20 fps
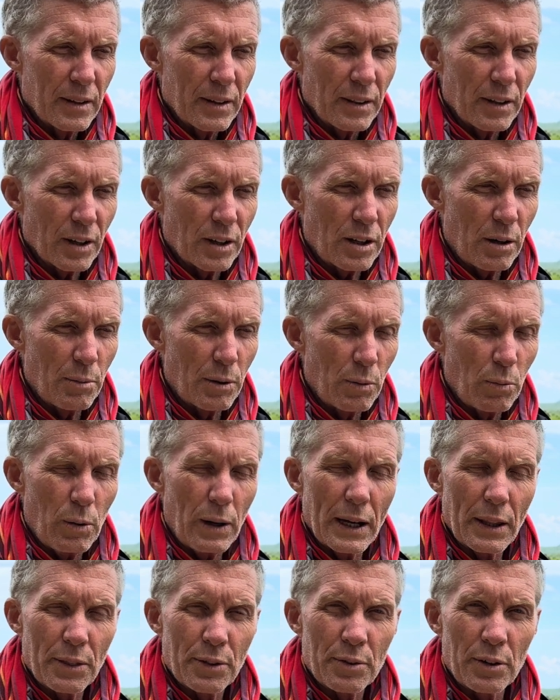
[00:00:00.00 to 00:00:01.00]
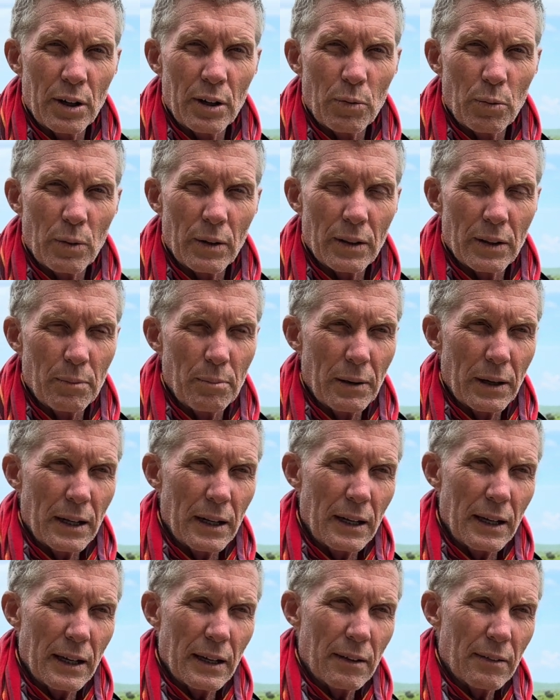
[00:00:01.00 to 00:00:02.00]
The common white-throat, at the
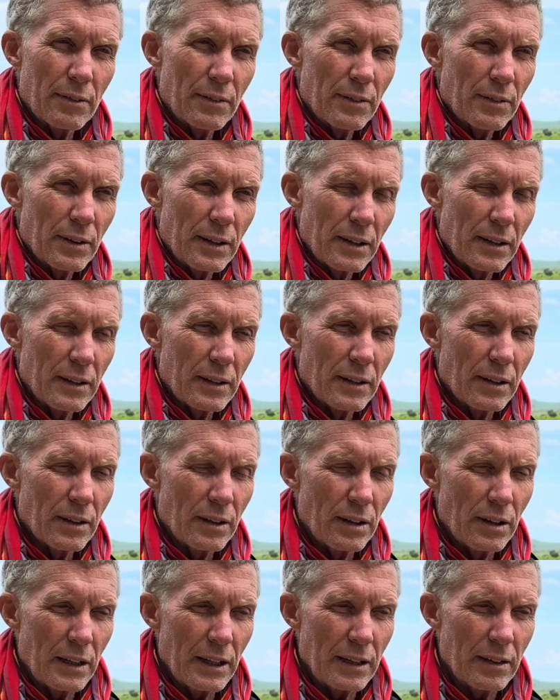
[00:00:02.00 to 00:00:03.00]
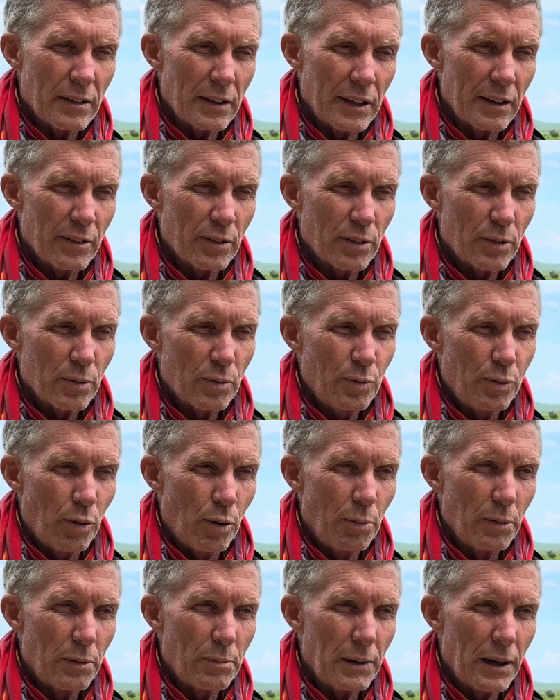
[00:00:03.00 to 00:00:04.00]
beginning in the early days,
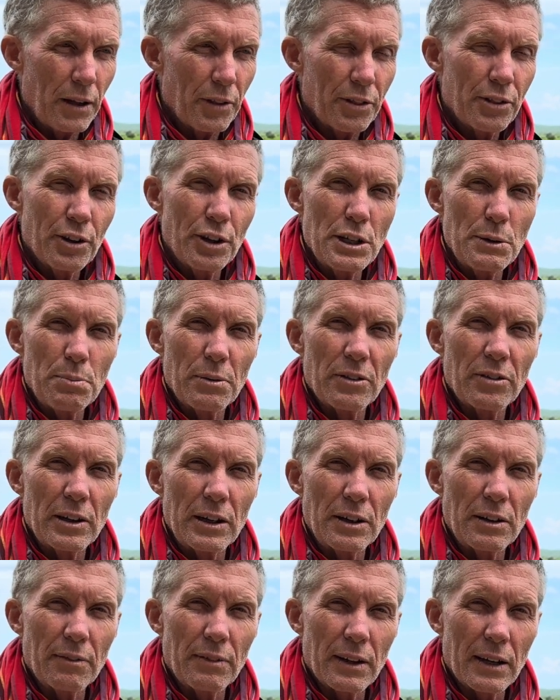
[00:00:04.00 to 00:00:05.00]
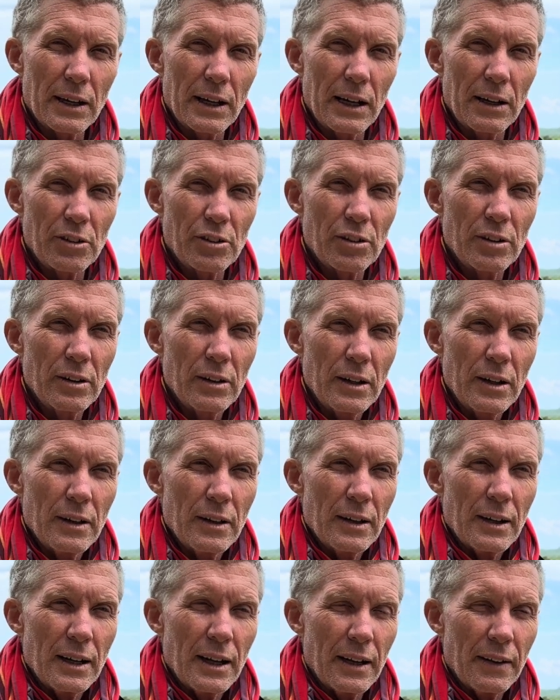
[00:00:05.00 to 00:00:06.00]
formed about 30% of the catch,
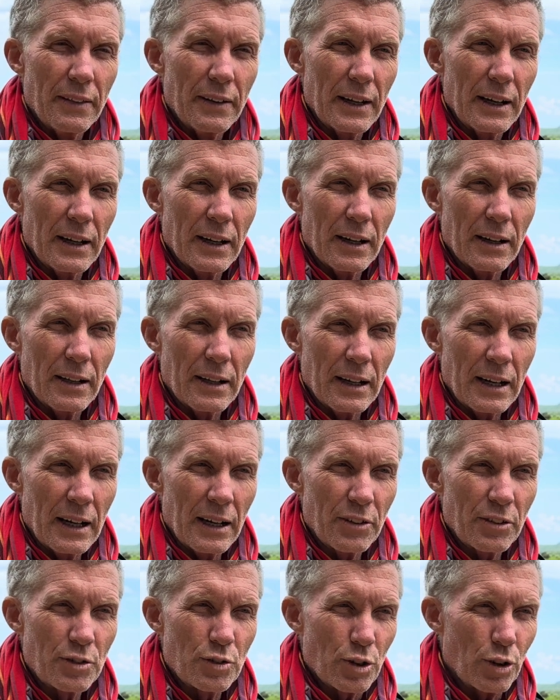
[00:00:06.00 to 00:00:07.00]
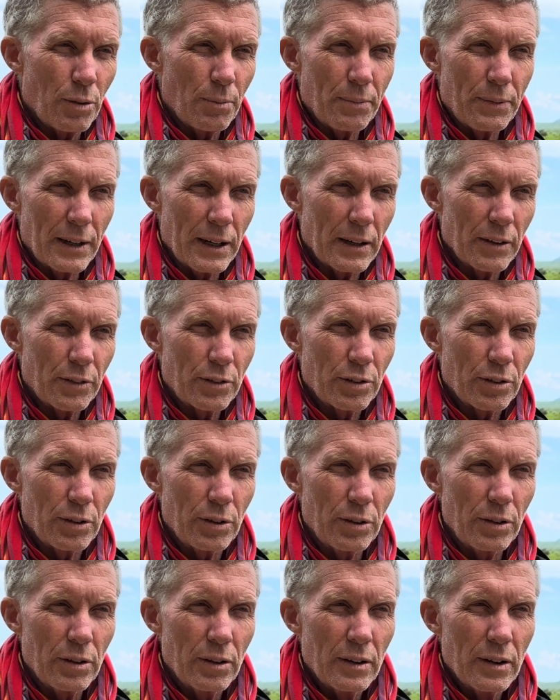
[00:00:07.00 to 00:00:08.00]
and that has dropped down
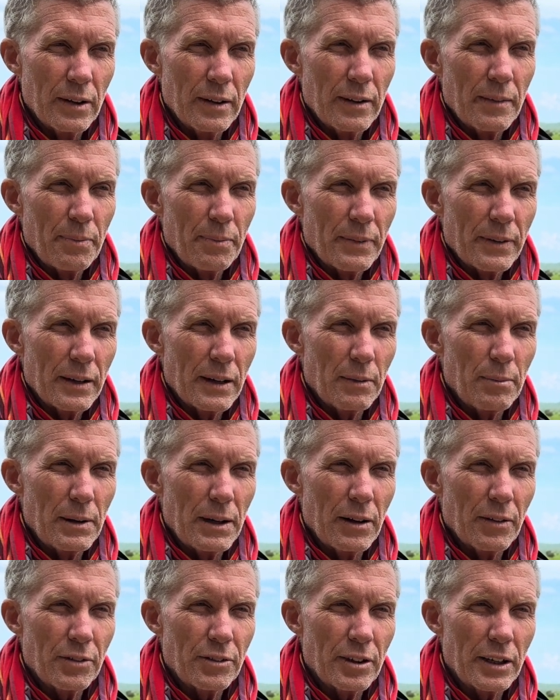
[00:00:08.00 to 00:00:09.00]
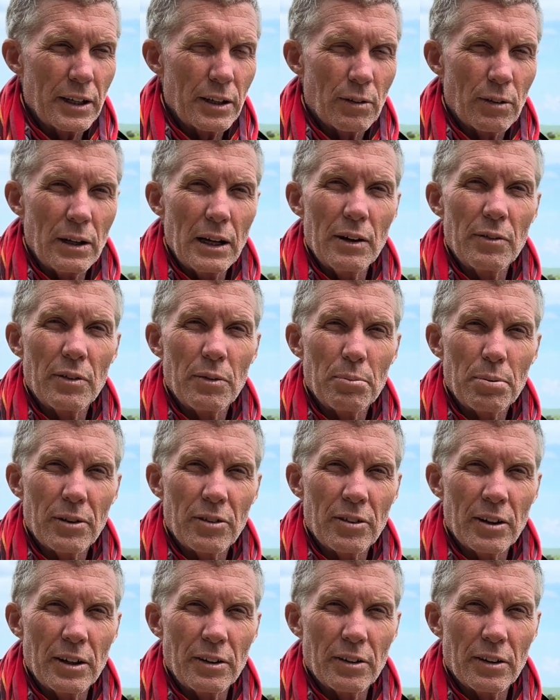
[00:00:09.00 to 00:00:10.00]
to about 10 or
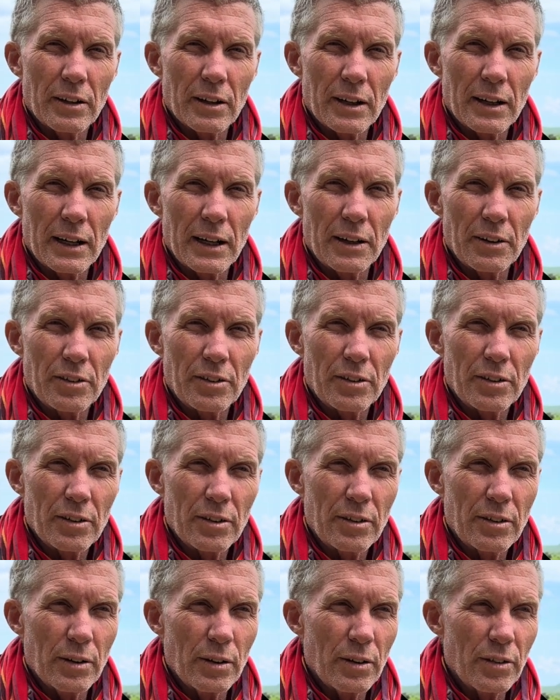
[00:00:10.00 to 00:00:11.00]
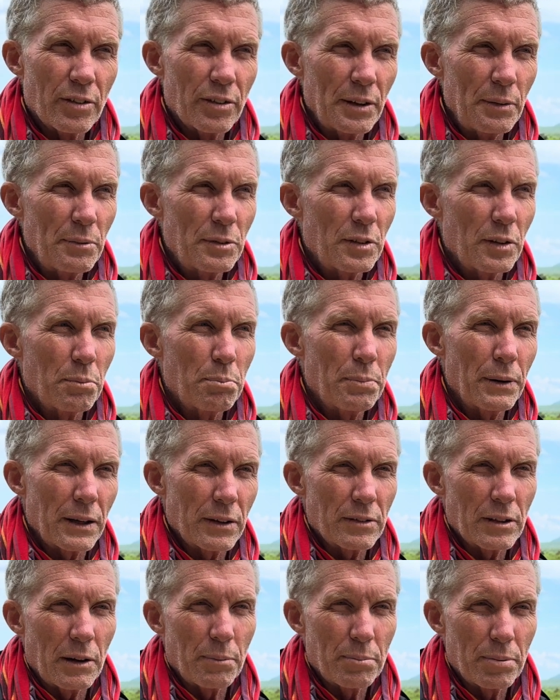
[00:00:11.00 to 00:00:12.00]
11% of the catch, so it seems to have
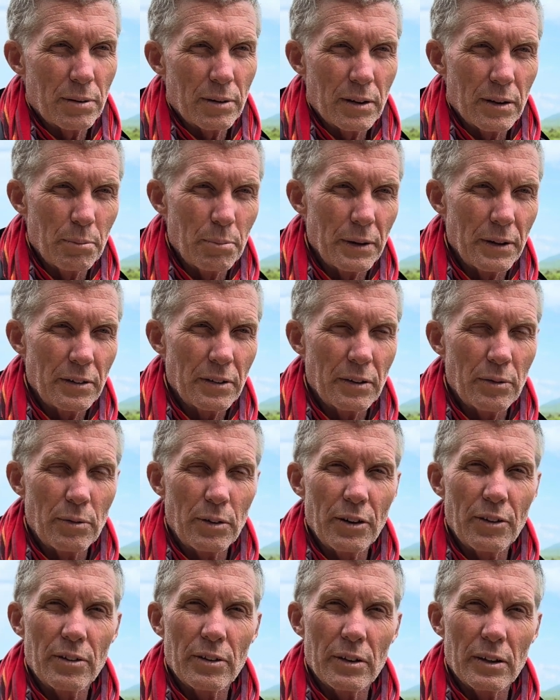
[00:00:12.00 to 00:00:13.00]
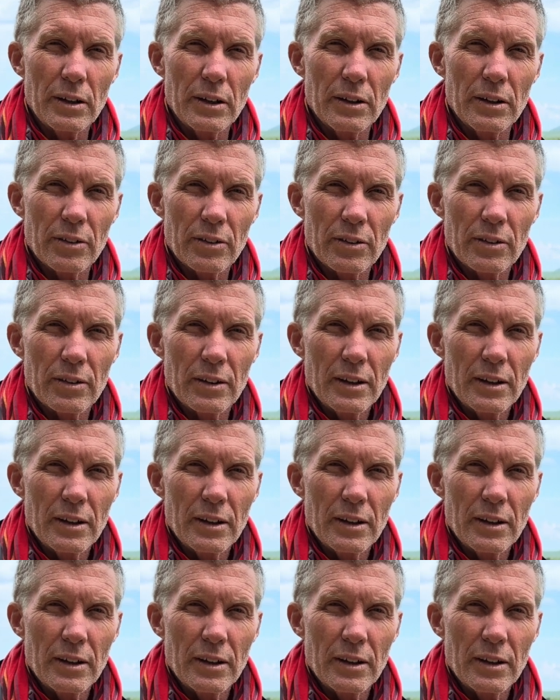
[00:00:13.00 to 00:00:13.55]
picked up a bit in recent years.